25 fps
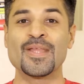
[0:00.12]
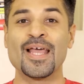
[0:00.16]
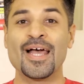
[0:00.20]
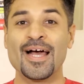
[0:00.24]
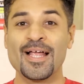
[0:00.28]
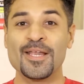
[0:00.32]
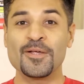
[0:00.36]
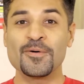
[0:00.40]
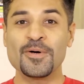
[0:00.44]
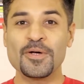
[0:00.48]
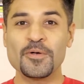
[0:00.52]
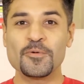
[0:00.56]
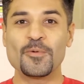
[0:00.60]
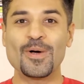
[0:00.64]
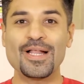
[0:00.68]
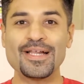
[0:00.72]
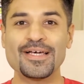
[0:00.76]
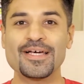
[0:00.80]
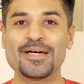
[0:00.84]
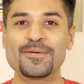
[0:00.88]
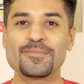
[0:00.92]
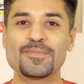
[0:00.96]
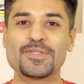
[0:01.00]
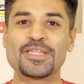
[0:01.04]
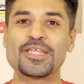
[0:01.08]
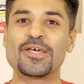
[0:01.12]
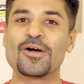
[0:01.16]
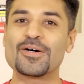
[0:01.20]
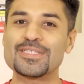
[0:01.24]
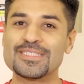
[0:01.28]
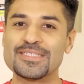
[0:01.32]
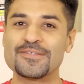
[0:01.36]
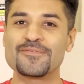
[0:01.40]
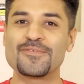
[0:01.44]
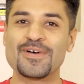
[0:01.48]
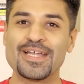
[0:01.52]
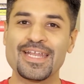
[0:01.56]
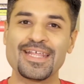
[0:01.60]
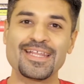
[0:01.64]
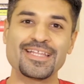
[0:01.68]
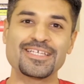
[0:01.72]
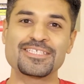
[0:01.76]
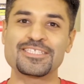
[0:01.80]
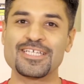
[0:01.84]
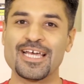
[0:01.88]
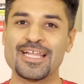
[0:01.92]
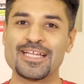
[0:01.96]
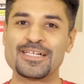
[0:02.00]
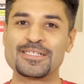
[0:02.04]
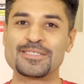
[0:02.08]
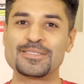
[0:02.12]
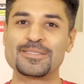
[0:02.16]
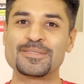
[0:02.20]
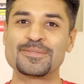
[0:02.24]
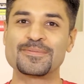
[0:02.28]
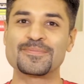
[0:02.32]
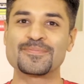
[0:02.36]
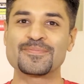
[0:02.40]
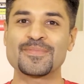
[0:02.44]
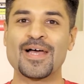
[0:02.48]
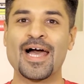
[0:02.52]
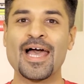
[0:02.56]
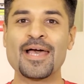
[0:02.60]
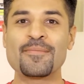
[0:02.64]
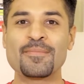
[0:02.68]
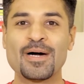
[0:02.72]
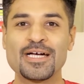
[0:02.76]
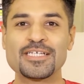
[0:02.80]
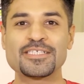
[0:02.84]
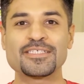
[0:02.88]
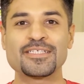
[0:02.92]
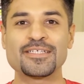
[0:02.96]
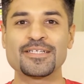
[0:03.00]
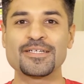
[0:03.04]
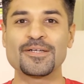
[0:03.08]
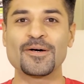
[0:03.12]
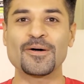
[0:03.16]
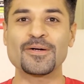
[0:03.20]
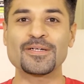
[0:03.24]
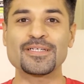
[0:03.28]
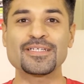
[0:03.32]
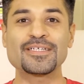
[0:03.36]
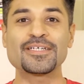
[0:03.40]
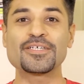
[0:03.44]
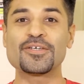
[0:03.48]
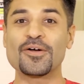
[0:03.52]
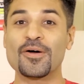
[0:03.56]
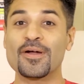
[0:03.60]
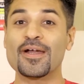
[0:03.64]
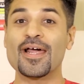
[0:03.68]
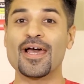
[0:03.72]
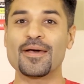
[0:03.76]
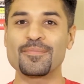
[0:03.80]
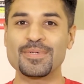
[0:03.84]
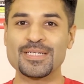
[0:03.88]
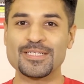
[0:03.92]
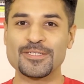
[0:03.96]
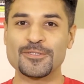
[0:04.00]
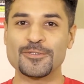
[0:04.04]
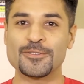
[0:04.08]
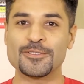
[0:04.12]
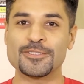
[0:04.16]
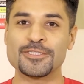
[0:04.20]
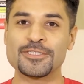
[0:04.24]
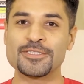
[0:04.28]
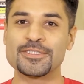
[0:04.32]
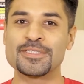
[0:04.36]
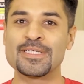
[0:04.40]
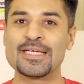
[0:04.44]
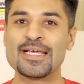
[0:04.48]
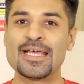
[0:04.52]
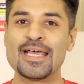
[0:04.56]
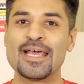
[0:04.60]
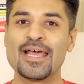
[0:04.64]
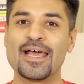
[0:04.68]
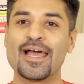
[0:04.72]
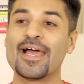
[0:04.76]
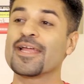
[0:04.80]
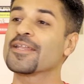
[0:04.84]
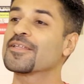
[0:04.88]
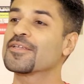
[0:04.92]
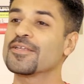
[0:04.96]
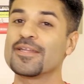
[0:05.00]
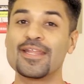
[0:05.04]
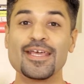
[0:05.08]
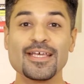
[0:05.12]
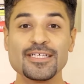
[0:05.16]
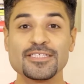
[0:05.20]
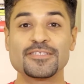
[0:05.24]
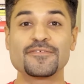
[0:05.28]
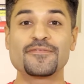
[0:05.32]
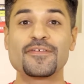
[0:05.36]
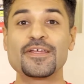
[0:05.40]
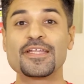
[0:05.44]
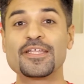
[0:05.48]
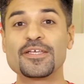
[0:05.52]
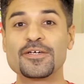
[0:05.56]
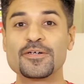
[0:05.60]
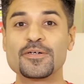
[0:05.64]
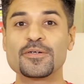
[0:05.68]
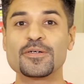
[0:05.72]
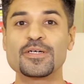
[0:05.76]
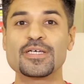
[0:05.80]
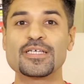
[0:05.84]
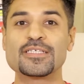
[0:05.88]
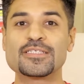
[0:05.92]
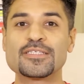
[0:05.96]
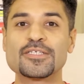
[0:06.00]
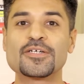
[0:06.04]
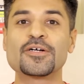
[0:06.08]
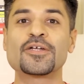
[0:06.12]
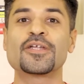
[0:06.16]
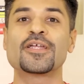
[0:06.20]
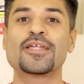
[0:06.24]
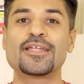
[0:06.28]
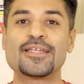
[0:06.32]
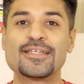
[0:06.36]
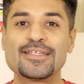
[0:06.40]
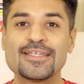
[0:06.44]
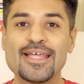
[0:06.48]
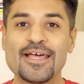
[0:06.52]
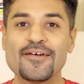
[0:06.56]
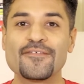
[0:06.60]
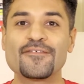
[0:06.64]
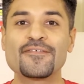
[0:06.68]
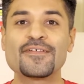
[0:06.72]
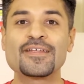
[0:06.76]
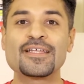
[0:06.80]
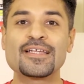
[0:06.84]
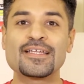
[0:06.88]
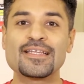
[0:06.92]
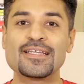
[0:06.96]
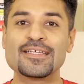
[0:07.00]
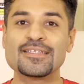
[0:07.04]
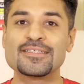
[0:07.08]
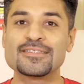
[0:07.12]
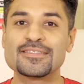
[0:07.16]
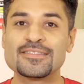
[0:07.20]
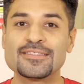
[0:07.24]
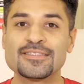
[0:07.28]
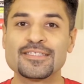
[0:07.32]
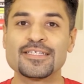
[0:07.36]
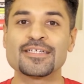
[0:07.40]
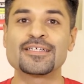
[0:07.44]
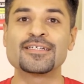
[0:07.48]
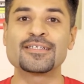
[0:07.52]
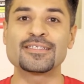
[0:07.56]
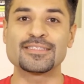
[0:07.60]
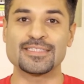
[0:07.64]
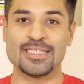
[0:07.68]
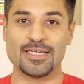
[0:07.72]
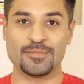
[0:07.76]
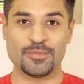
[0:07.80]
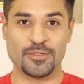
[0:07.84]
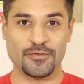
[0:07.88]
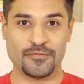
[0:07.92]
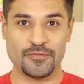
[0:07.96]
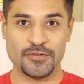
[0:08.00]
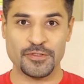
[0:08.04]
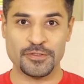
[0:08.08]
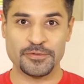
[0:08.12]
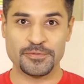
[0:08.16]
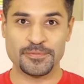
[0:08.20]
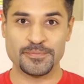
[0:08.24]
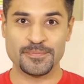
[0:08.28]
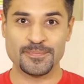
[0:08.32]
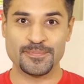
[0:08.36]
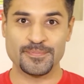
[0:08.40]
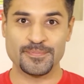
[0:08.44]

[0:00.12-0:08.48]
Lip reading: Hello and welcome to the Awesome 180 channel. I am Ashton Doctor, your habit coach, and today's video is gonna definitely trigger some of you.